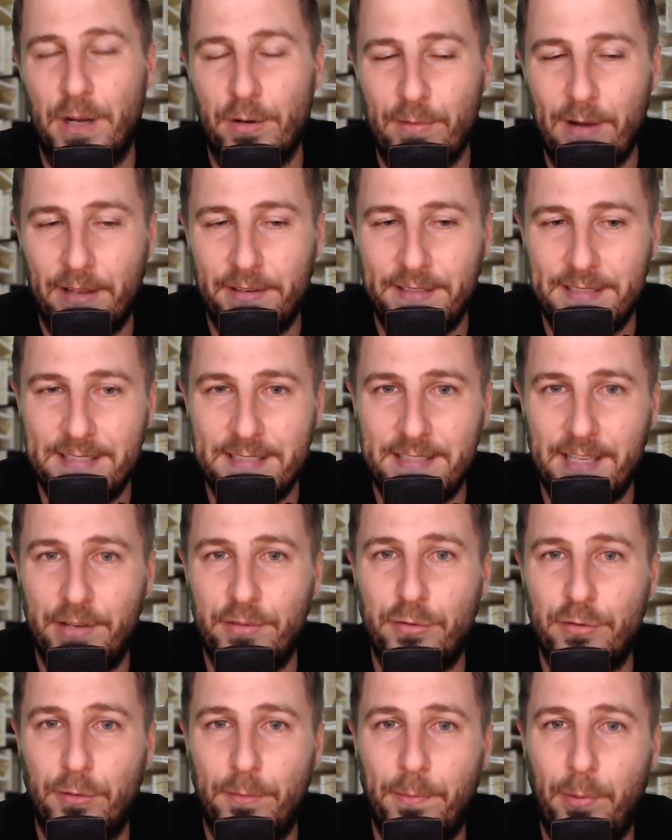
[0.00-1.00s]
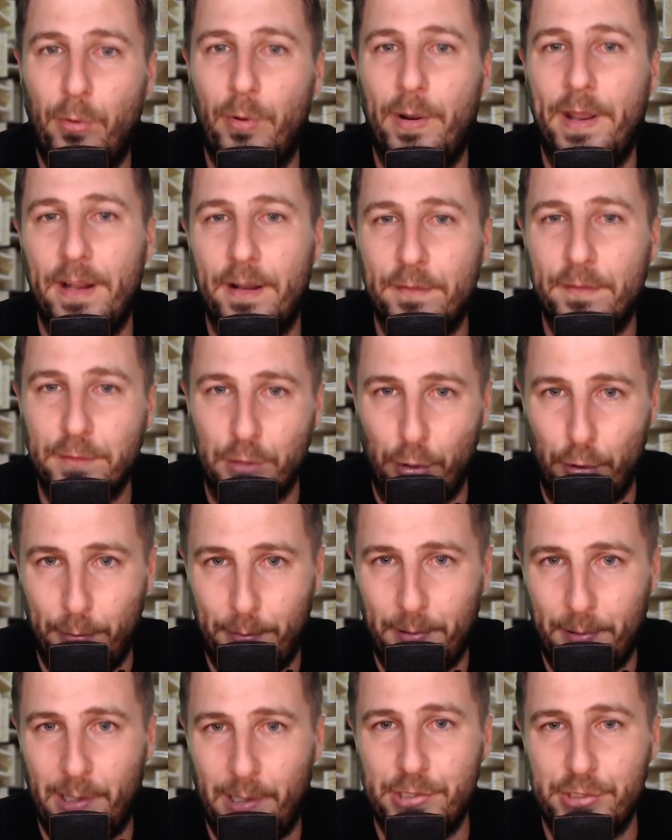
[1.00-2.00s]
around a central point of
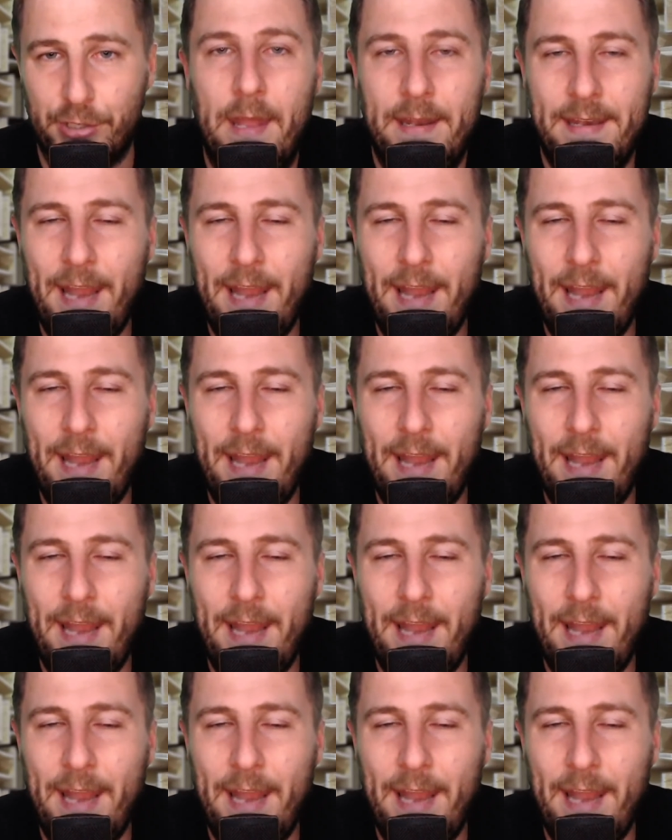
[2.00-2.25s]
low pressure.